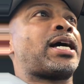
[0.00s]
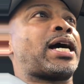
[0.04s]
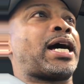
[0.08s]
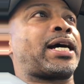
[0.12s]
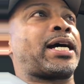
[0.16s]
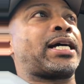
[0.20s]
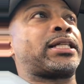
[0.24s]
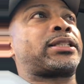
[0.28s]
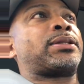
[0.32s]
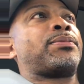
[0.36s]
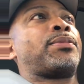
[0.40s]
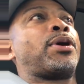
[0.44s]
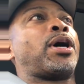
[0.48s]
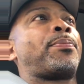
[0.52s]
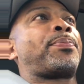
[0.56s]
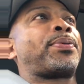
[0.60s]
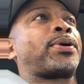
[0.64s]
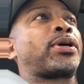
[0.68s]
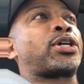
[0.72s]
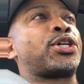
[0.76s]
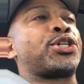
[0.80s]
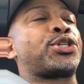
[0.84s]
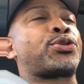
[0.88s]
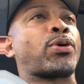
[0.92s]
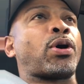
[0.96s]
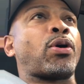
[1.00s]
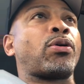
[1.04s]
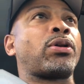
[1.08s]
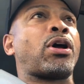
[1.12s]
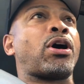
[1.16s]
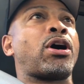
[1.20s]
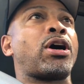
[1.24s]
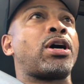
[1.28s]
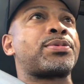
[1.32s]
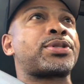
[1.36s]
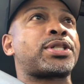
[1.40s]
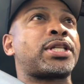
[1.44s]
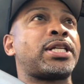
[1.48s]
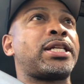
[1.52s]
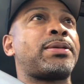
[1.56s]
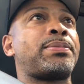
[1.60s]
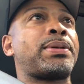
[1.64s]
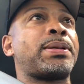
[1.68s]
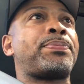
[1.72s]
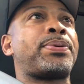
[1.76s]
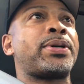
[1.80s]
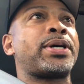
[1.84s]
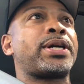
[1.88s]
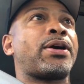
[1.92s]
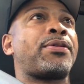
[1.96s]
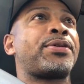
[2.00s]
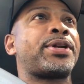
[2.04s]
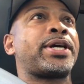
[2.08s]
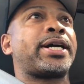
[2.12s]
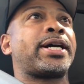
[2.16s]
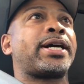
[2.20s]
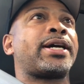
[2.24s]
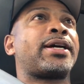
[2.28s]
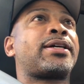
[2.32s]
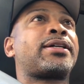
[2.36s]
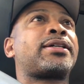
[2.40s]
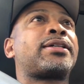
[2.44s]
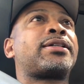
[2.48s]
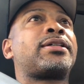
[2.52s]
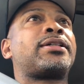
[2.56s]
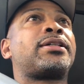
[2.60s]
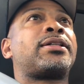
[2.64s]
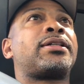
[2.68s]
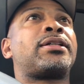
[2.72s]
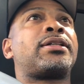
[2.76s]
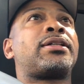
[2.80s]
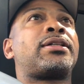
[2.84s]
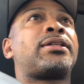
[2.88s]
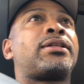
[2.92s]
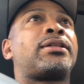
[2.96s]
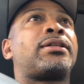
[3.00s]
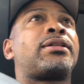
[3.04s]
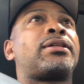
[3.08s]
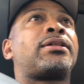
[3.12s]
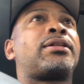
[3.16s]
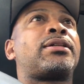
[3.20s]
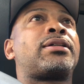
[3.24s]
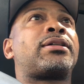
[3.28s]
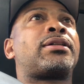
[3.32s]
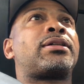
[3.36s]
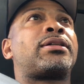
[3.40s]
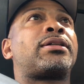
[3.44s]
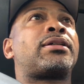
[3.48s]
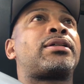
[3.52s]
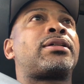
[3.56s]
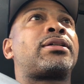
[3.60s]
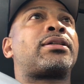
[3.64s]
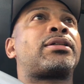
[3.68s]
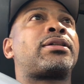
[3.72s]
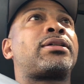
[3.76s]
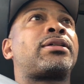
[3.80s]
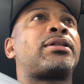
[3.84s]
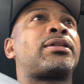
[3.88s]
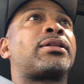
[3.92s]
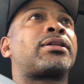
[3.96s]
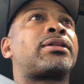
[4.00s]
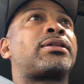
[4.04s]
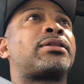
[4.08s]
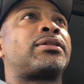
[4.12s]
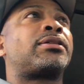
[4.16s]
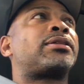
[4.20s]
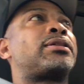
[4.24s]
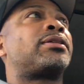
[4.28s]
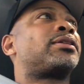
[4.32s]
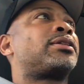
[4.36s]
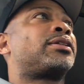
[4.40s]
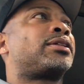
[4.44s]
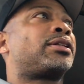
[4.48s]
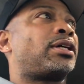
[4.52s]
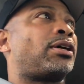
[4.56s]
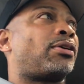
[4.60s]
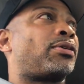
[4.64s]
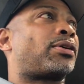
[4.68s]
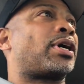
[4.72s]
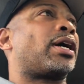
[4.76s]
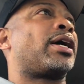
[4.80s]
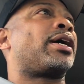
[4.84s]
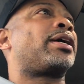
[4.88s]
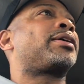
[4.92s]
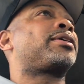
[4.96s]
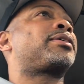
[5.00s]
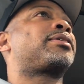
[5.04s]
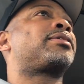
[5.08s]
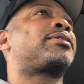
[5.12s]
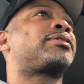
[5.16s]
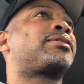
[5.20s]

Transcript: I got some upper control arms that need to be put on here. I got your, I got your box. Okay.